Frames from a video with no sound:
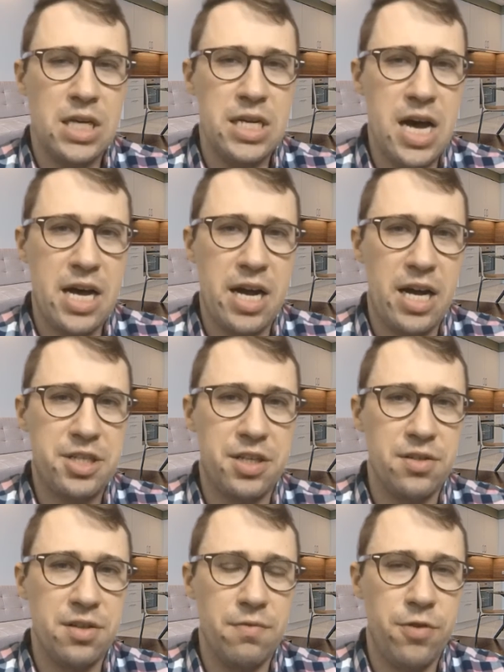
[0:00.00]

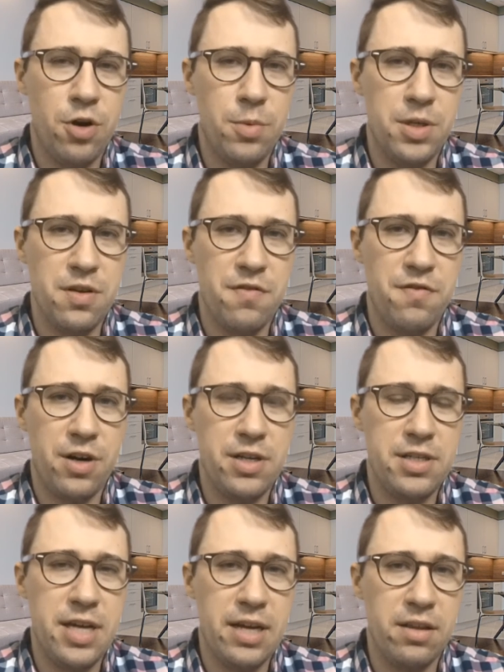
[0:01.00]
non-Hodgkin's lymphoma is a very
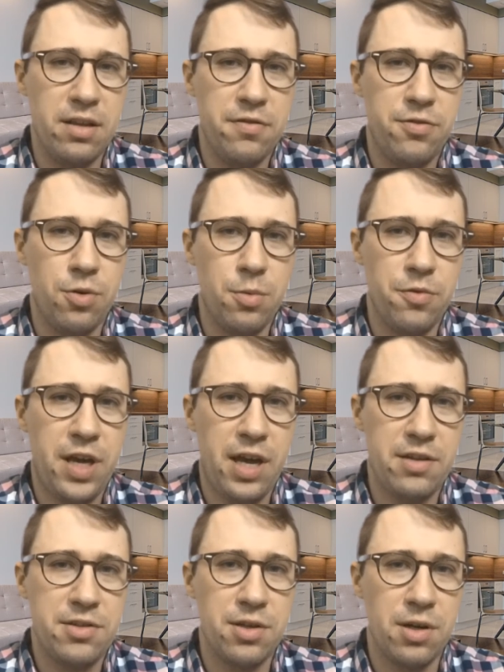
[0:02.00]
deadly form of
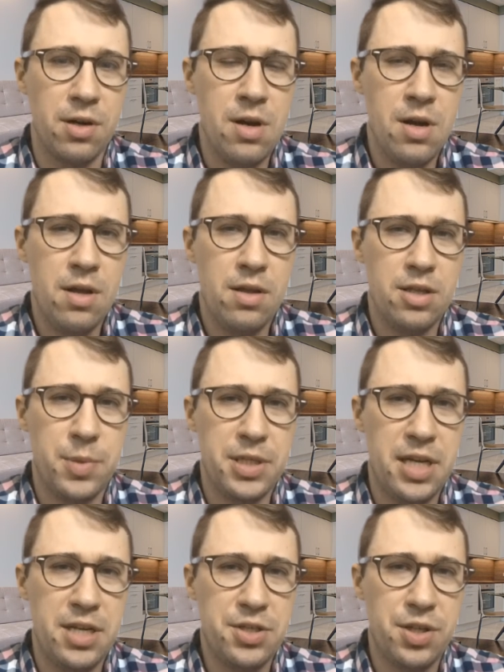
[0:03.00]
cancer that's
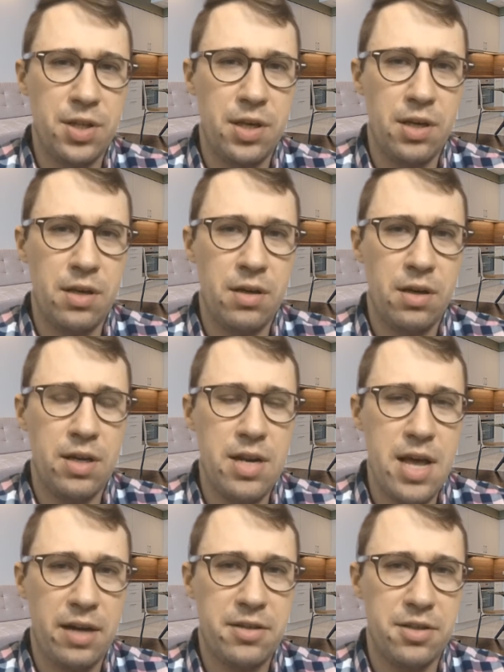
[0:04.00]
potentially
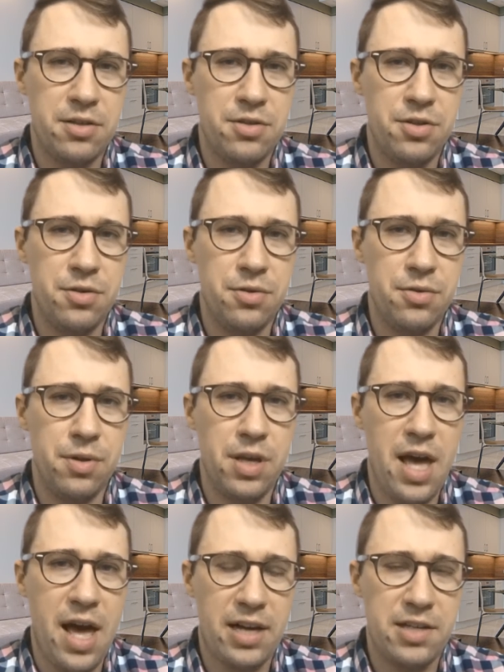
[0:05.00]
connected to the
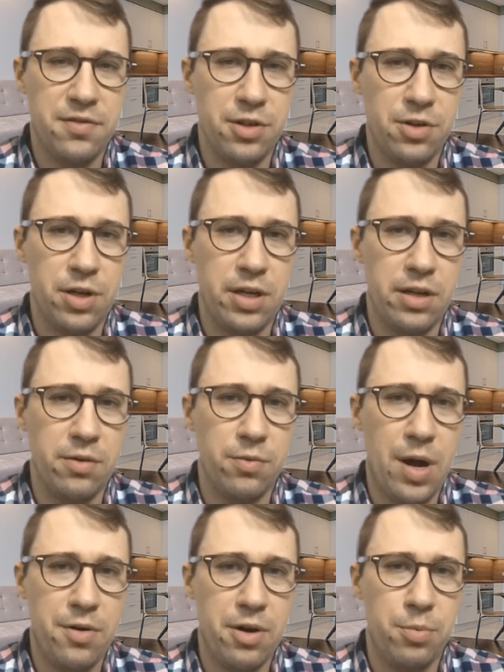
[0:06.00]
active ingredient in
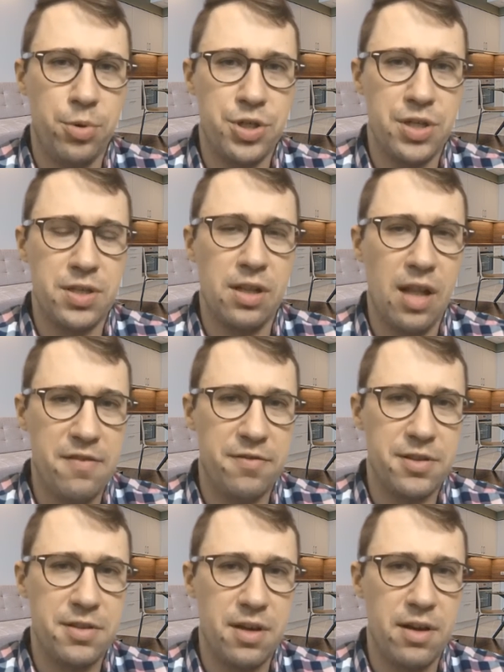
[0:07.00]
Roundup, which is
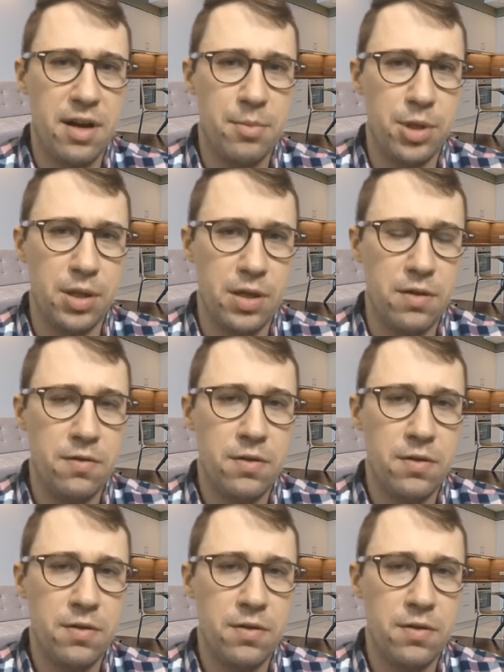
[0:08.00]
glyphosate, I believe.